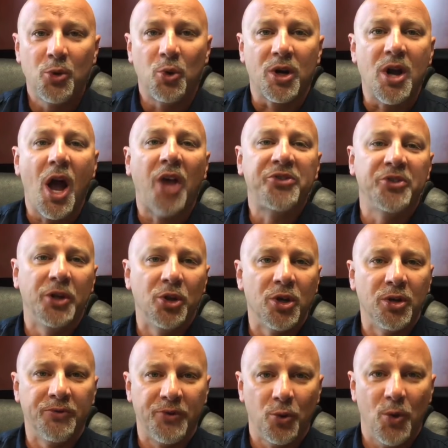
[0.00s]
we're constantly
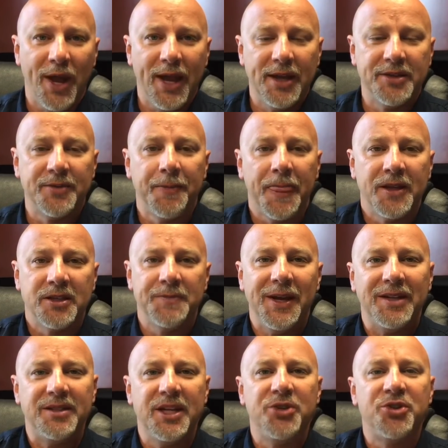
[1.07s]
looking for ways to
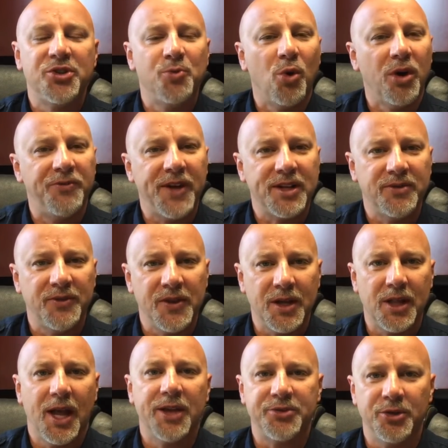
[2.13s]
make teachers more effective in the
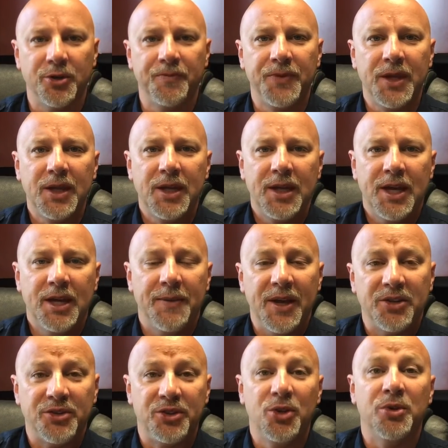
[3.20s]
classroom and to
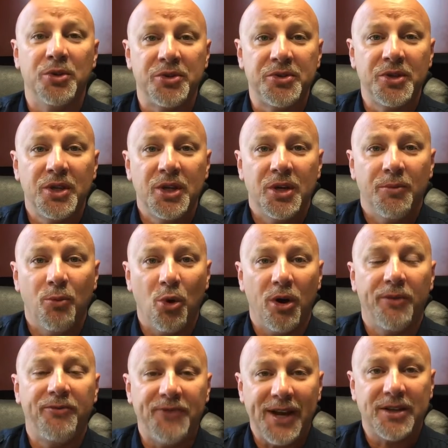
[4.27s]
make students more
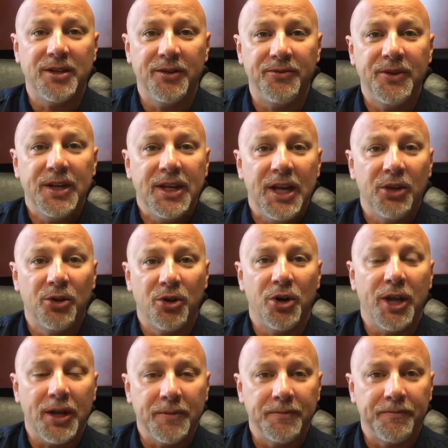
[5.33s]
effective in
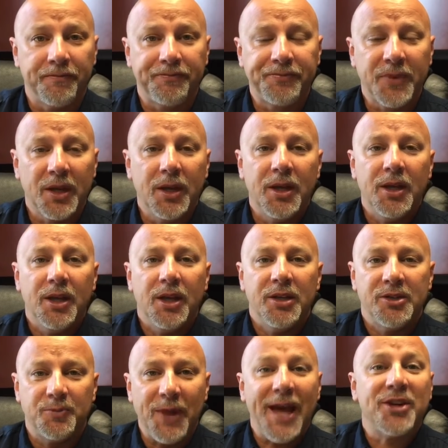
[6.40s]
learning.
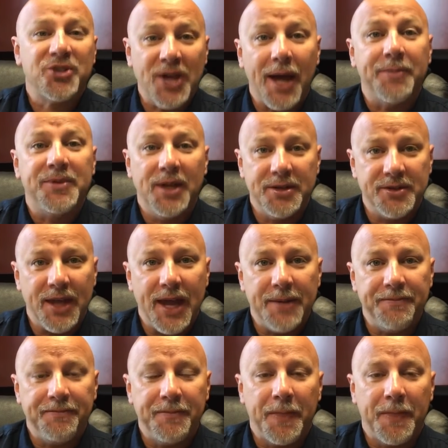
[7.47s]
Splashtop does that.